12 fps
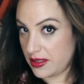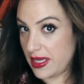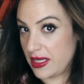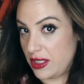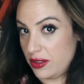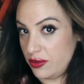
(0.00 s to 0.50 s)

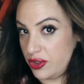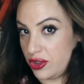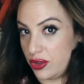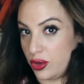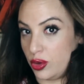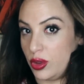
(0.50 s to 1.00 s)
that you
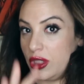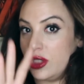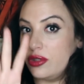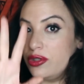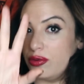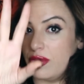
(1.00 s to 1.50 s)
do
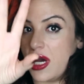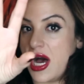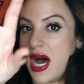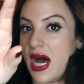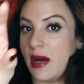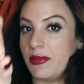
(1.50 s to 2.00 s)
to
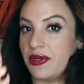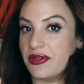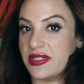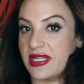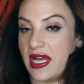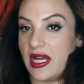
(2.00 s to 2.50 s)
calm
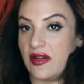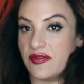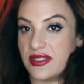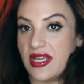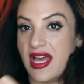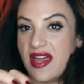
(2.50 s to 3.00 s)

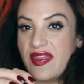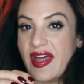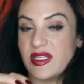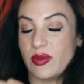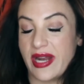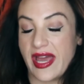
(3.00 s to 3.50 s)
yourselves.
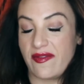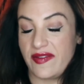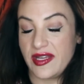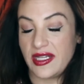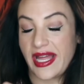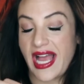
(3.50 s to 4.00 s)
That's what I
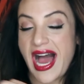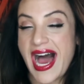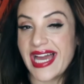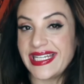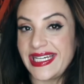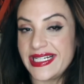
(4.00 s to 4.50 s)
feel like
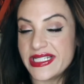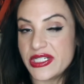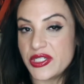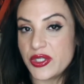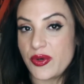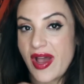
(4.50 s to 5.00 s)
I needed
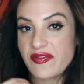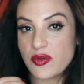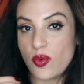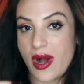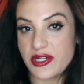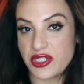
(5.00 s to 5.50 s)
to do
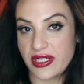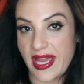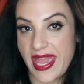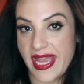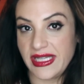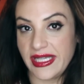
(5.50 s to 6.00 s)
after watching
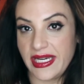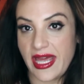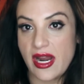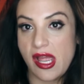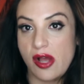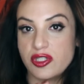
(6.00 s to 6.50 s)
Caitlyn,
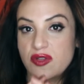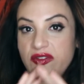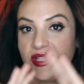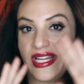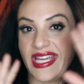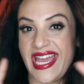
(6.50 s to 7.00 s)
and I also
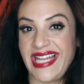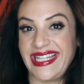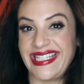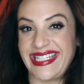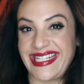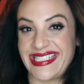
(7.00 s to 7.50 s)
feel like
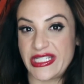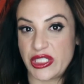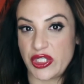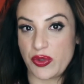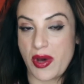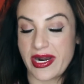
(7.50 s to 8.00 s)
Caitlyn needs to
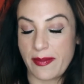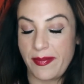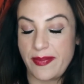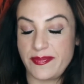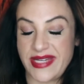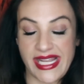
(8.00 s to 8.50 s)
do on
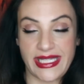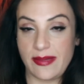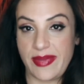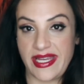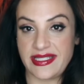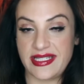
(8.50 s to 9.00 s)
a daily
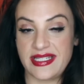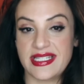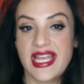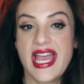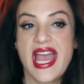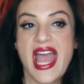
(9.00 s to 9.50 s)

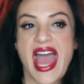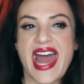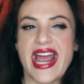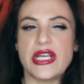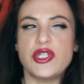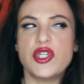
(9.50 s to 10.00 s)
basis.
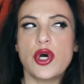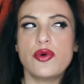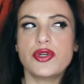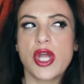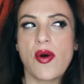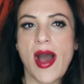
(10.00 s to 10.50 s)
And I
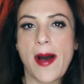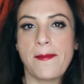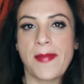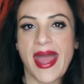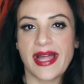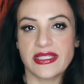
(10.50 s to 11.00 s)
don't know
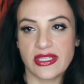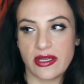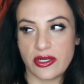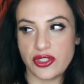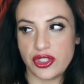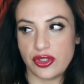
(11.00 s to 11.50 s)
how Matt's
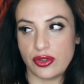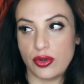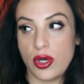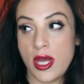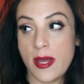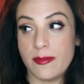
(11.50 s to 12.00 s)
gonna
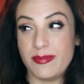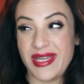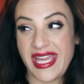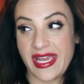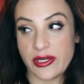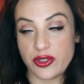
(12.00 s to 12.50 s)
do
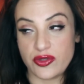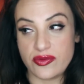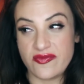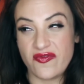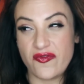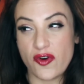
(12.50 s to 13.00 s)
being a
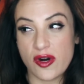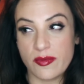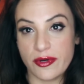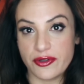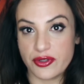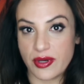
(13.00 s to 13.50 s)

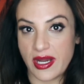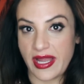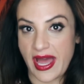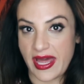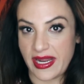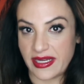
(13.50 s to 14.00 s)
former drug
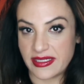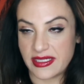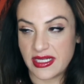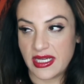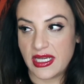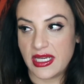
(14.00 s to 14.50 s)
addict